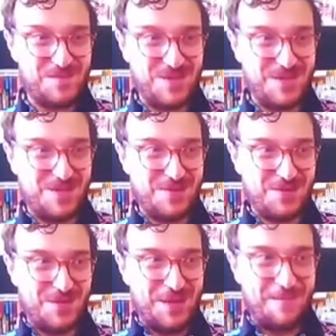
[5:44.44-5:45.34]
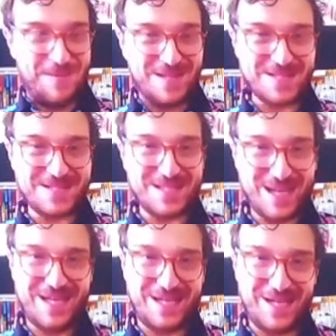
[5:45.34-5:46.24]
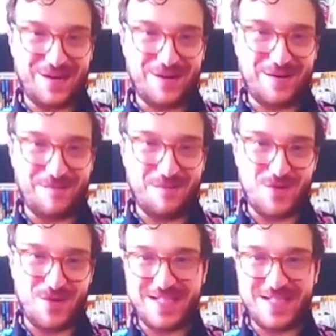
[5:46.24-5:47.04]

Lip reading: They're doing a Buzz Lightyear movie